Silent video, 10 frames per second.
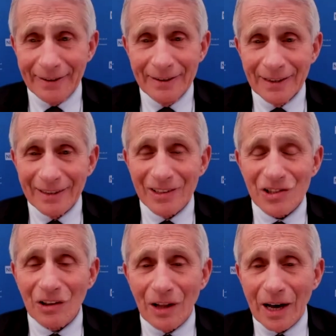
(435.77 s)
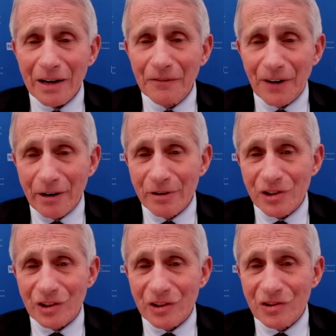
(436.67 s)
And there's a lot of
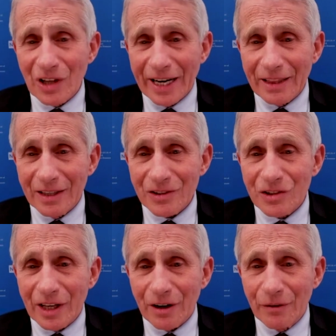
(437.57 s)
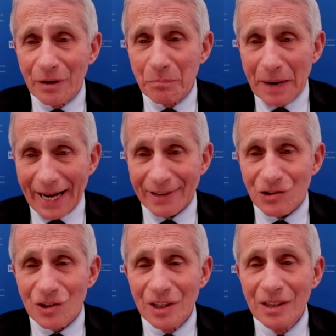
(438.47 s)
viruses like this that are in
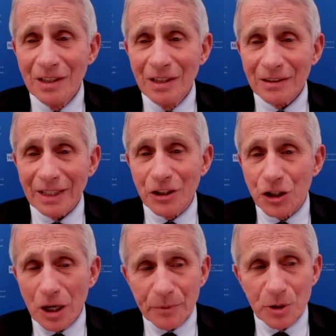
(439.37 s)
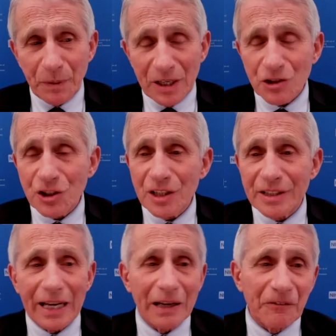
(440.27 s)
bats. They jump species,
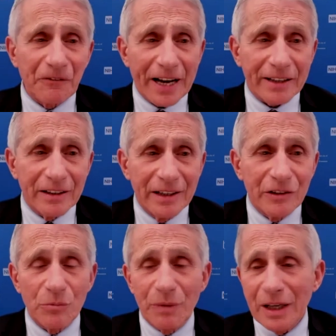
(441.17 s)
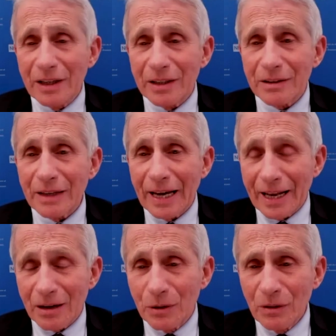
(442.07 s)
they infect an intermediate
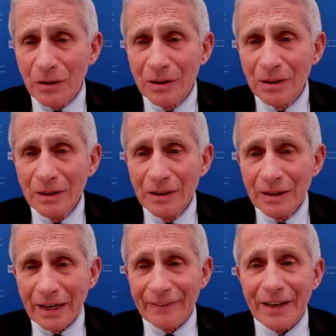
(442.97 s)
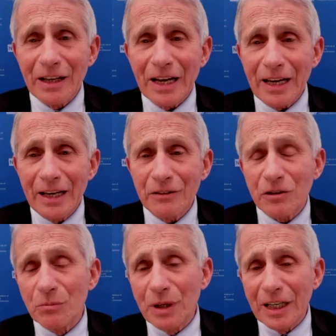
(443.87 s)
animal, and then
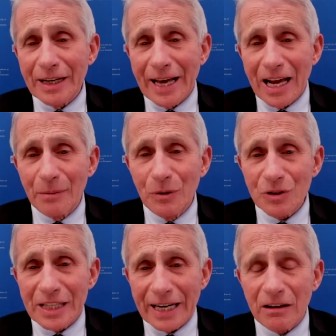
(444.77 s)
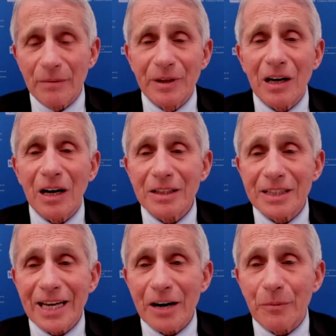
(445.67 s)
intermediate animals that come in
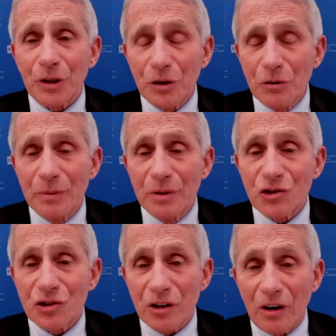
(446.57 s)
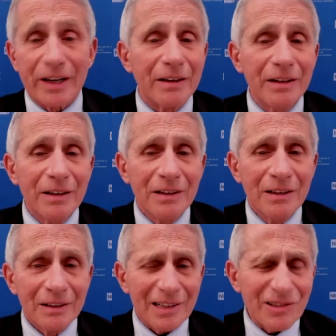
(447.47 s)
contact with humans start it.
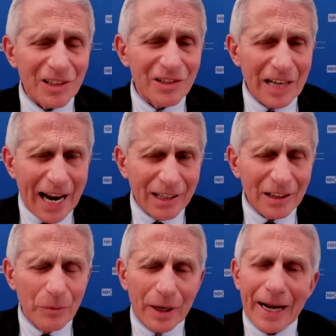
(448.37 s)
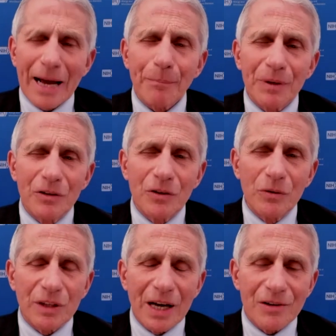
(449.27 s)
That's exactly what happened in
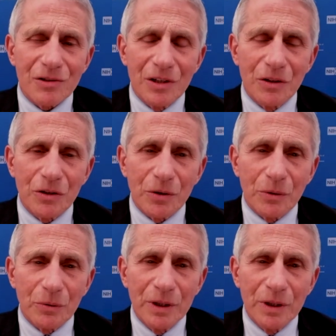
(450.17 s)
2002.